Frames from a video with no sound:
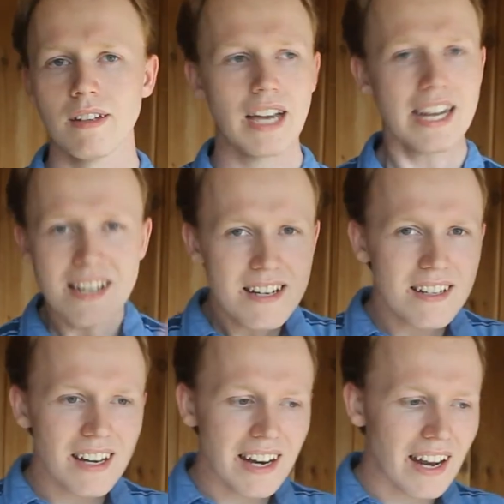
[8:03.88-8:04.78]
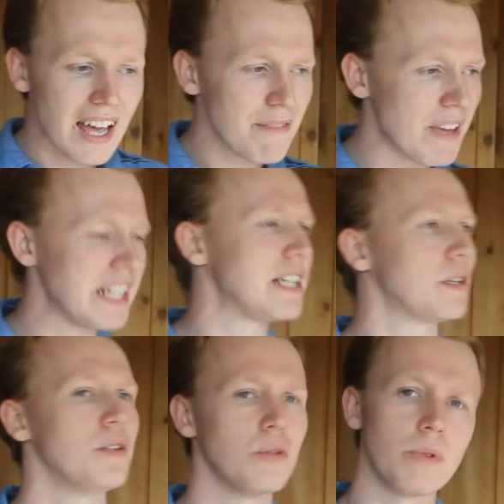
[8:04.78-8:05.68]
I didn't have any
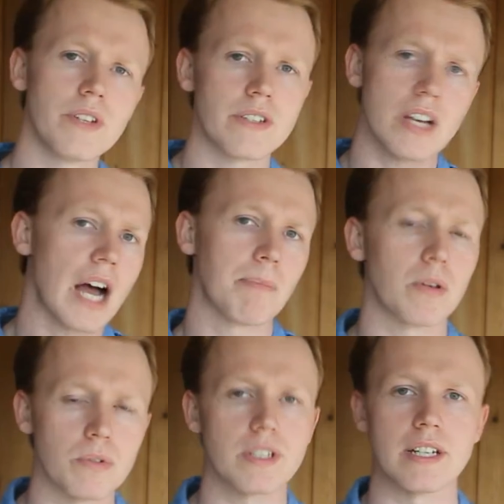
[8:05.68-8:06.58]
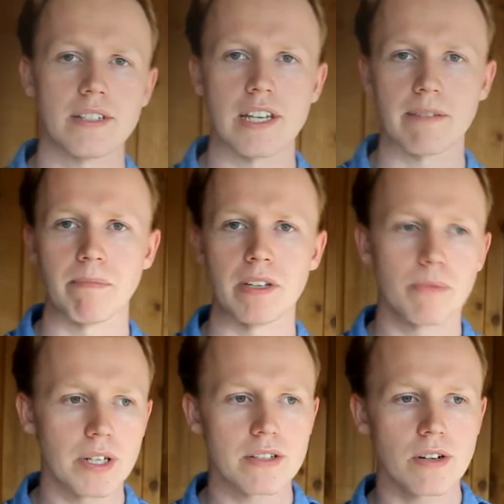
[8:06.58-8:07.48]
clue where this topic was going to take me
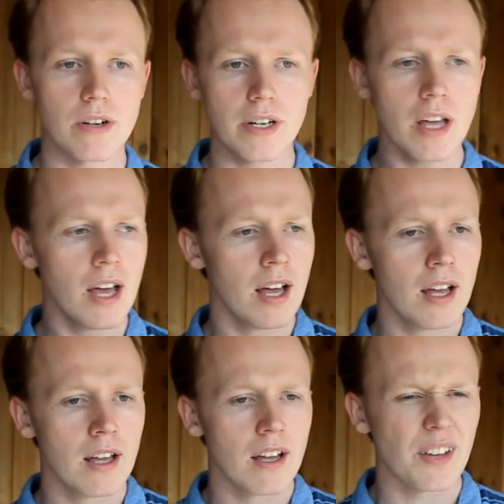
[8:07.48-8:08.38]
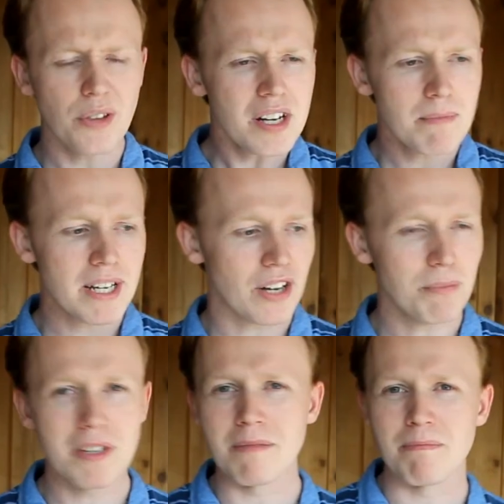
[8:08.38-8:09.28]
when I started. I thought it might help
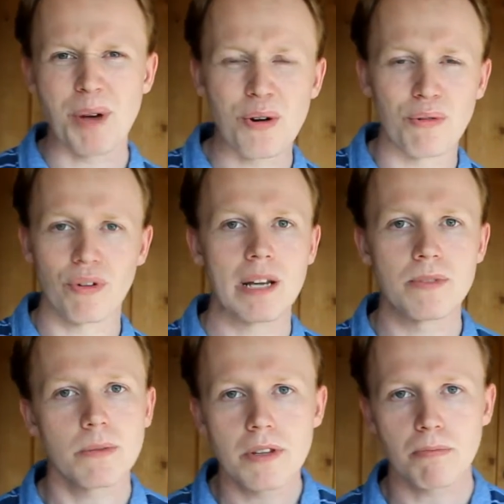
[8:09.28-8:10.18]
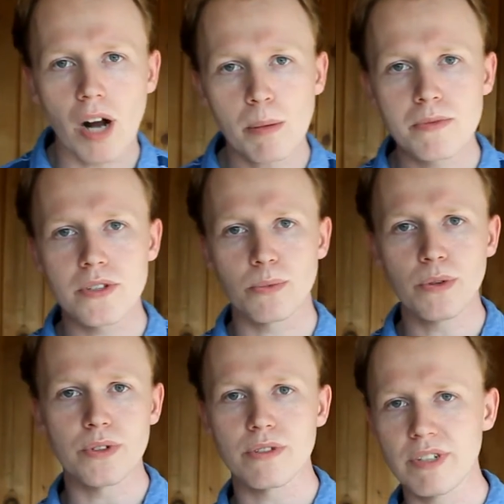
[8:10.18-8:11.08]
me better frame some of the problems the
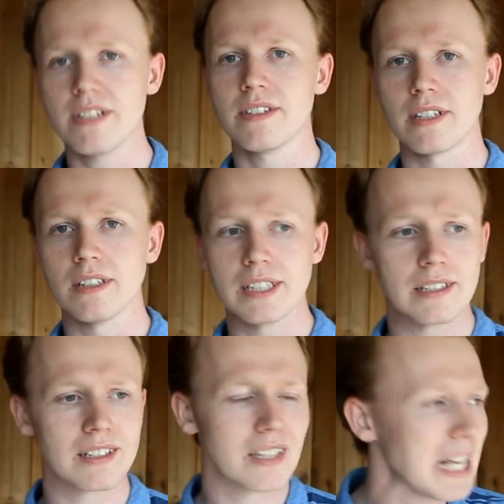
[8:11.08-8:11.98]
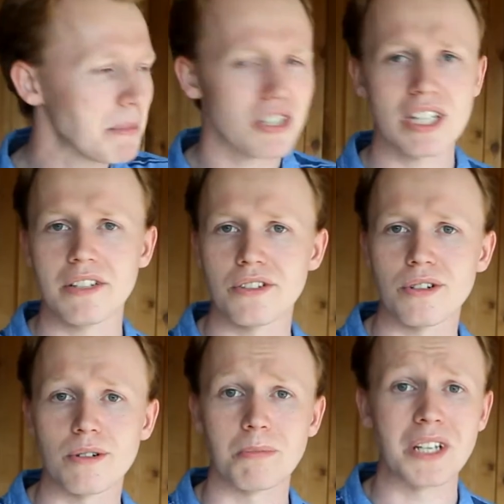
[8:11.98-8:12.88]
world is facing, like climate change
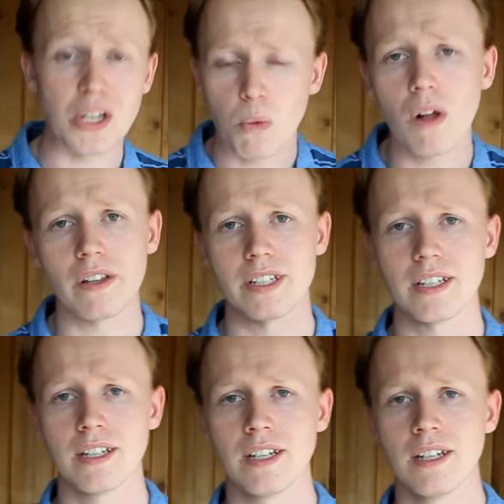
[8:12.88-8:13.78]
or inequality.